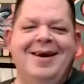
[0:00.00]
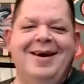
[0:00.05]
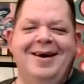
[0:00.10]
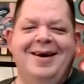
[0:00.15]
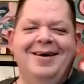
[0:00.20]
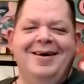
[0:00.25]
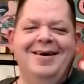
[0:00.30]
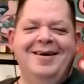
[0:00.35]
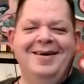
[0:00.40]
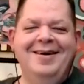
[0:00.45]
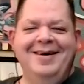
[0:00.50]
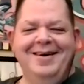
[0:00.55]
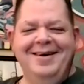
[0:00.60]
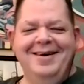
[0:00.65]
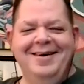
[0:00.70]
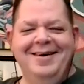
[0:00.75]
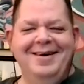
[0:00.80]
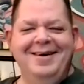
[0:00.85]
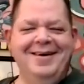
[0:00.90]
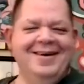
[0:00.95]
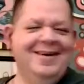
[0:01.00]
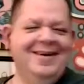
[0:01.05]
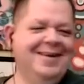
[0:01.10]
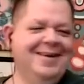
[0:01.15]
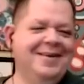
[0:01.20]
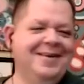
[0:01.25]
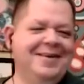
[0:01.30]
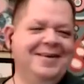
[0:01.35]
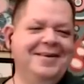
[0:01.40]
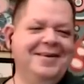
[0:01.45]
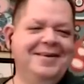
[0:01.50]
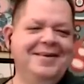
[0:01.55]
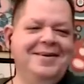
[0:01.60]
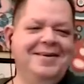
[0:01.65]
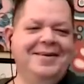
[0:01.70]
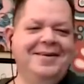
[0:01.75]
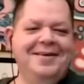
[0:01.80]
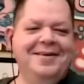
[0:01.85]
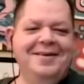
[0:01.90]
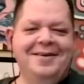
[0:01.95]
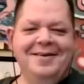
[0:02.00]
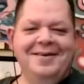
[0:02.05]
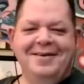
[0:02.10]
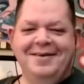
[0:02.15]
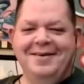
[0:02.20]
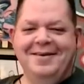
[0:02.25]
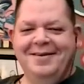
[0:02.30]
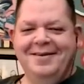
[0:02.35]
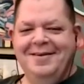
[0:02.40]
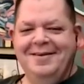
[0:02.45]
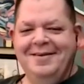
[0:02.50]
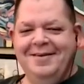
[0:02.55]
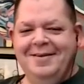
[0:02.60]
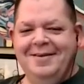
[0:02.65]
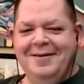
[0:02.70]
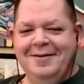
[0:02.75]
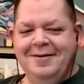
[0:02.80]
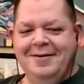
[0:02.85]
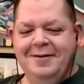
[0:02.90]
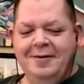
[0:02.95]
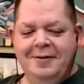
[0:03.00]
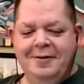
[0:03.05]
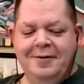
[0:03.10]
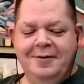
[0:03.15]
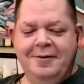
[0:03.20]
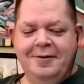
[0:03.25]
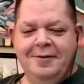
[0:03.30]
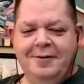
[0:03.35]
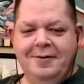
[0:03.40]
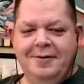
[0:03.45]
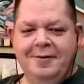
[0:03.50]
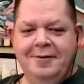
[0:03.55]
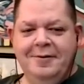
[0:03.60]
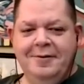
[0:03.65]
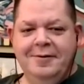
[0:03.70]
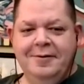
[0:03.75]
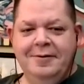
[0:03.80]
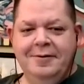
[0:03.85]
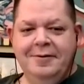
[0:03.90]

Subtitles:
[no speech]